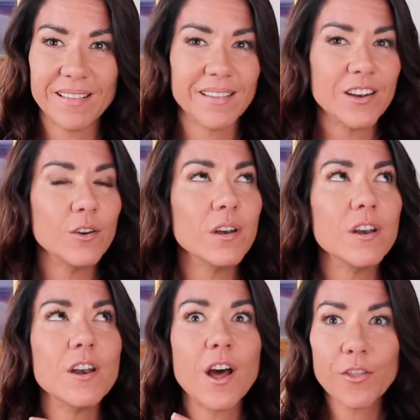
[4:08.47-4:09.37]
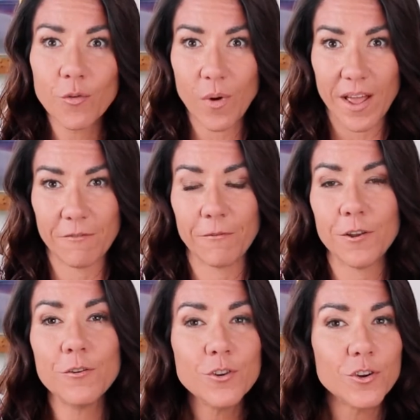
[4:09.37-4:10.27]
It's another way for
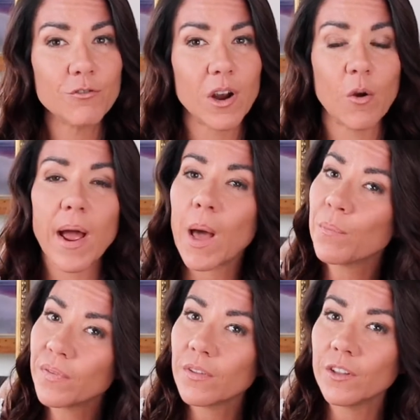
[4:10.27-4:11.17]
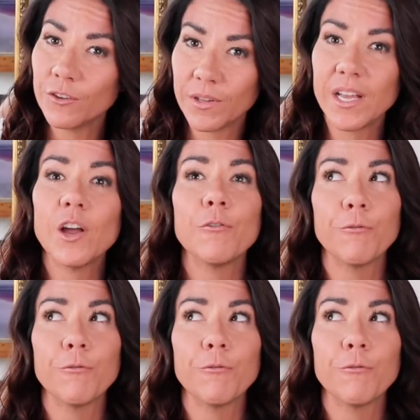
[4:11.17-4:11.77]
you to grow absolutely